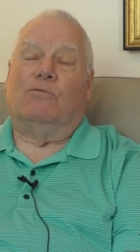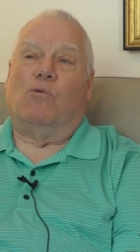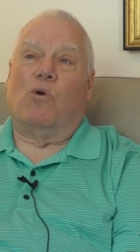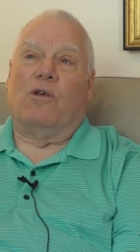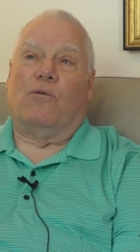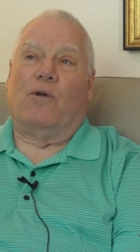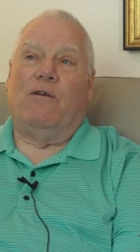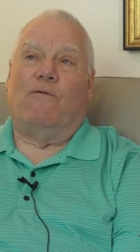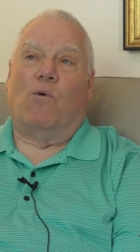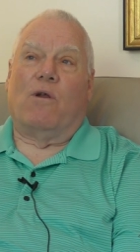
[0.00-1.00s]

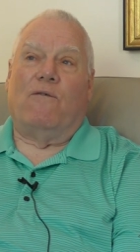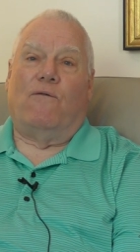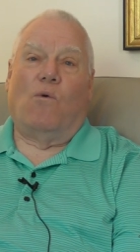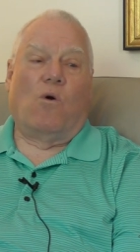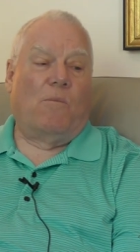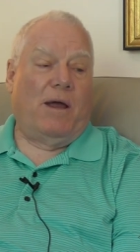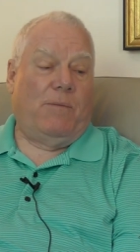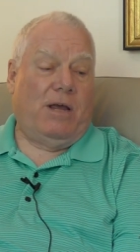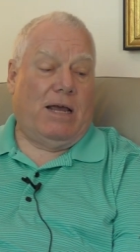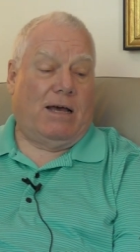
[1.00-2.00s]
43, 44
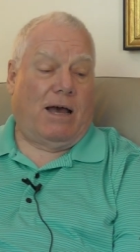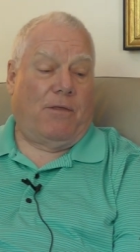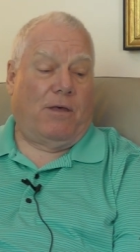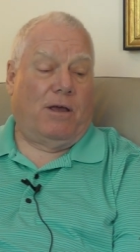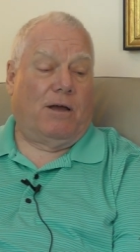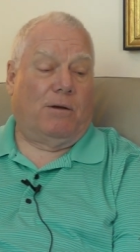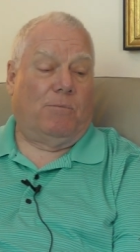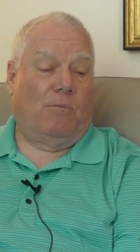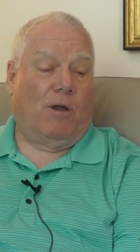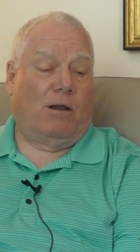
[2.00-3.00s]
maybe, I think.
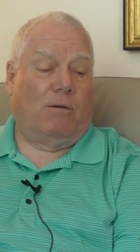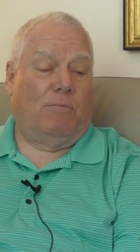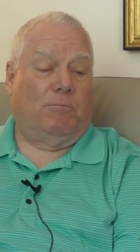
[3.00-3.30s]
not.